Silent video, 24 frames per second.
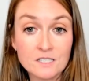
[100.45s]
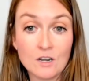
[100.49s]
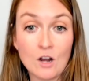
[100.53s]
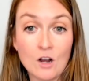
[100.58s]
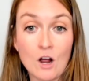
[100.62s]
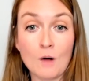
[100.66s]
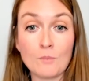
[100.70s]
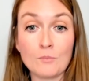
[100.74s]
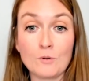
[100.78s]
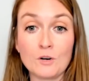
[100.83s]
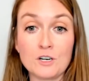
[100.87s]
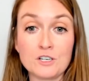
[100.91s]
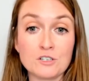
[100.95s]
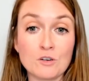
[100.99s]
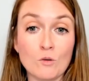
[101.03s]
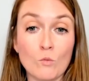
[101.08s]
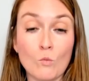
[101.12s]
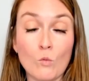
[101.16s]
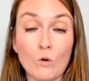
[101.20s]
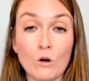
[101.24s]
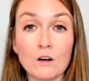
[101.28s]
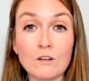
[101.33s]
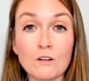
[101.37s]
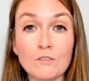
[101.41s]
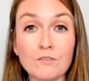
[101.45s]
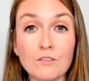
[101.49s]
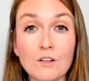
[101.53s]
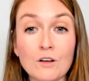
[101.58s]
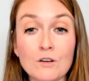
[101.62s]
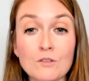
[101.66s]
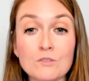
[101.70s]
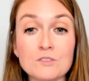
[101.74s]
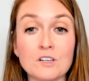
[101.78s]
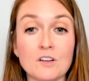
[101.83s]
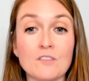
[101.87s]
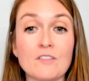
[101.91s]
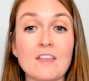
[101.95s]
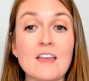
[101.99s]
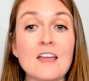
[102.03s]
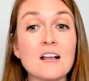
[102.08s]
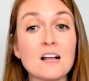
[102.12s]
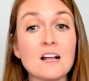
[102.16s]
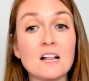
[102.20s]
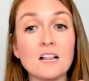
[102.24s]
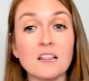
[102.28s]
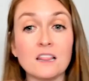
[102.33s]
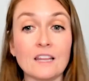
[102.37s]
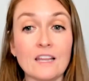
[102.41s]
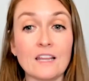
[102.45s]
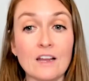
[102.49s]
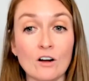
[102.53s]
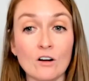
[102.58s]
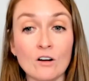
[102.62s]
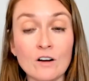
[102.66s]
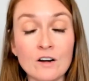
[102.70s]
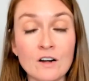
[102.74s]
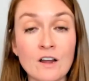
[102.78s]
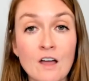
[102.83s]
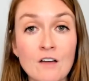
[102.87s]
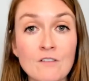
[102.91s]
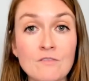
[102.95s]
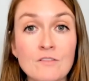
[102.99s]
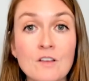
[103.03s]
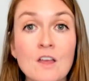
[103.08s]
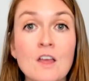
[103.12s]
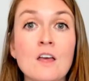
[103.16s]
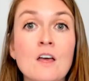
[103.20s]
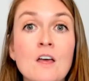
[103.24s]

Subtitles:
and operational workflows, are they clear enough